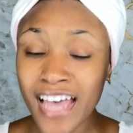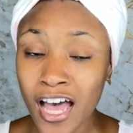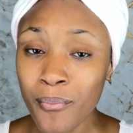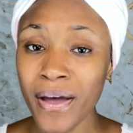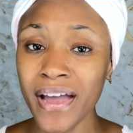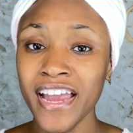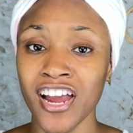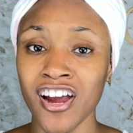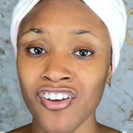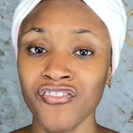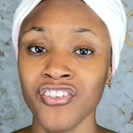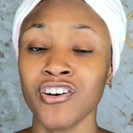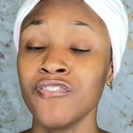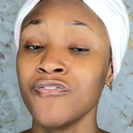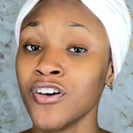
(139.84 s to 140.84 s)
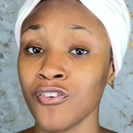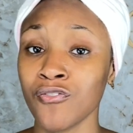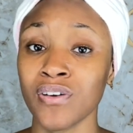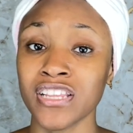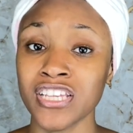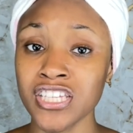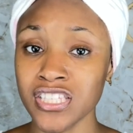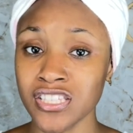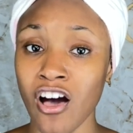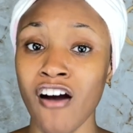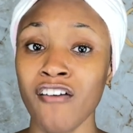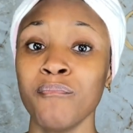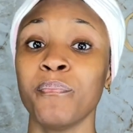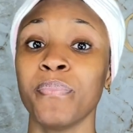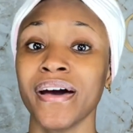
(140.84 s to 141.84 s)
how my hair felt really
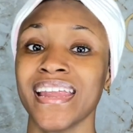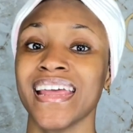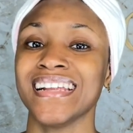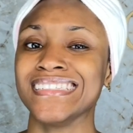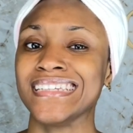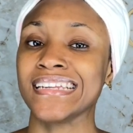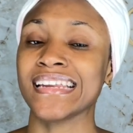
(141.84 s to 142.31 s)
soft, but it did